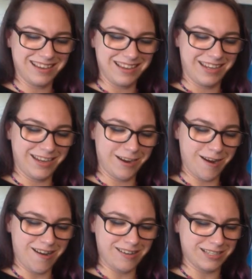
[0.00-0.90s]

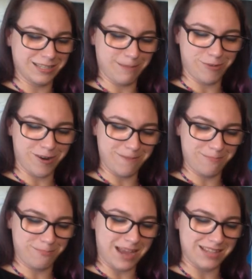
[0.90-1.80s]
Here to support
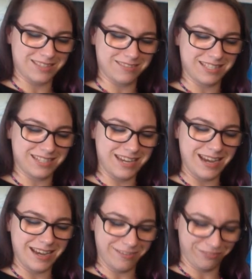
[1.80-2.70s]
Pastor
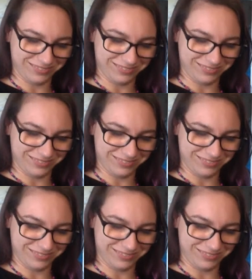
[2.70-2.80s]
Steve.